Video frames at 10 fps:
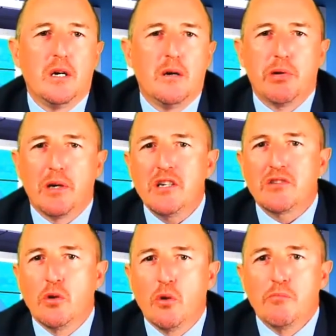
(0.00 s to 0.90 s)
Police
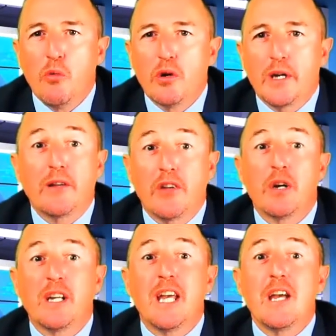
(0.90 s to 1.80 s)
that looked more like they
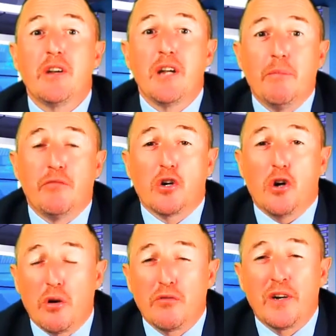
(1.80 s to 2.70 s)
were gearing up for
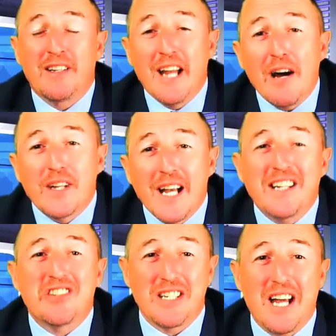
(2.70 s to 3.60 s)
conflict in
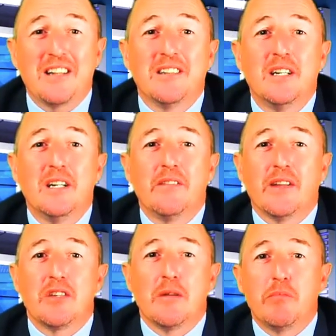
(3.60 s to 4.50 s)
Afghanistan than
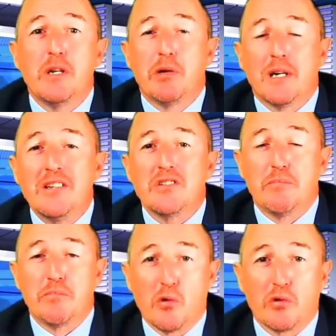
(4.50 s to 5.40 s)
simply policing a
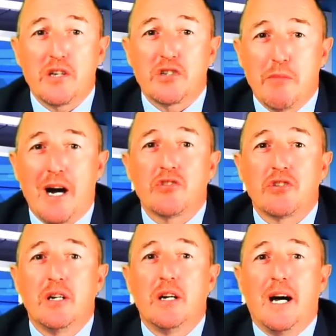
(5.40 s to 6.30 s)
protest march.
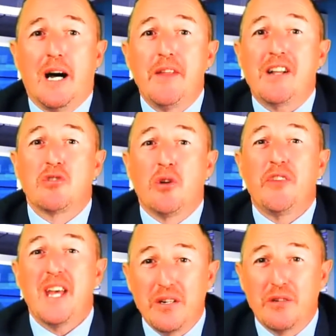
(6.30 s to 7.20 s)
And that's not
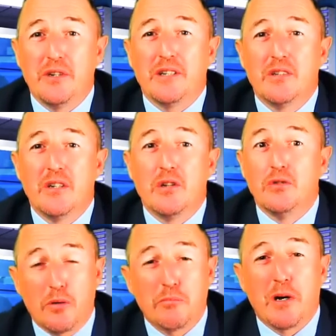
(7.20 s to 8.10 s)
the end of it,
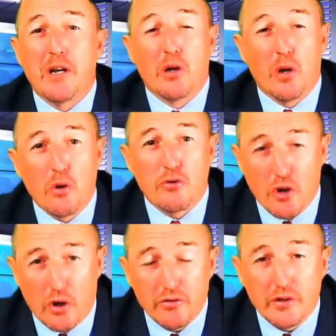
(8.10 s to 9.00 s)
not by a long shot.